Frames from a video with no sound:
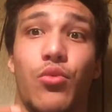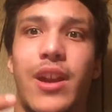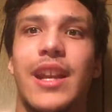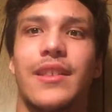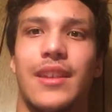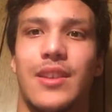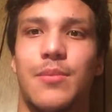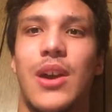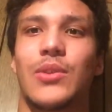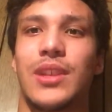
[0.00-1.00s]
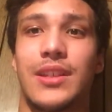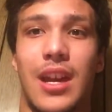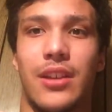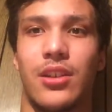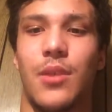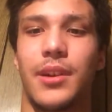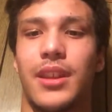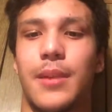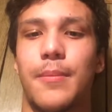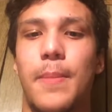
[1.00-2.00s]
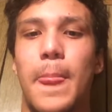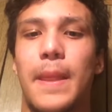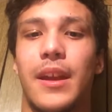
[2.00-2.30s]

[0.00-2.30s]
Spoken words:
reading these spells, and he's not knowing them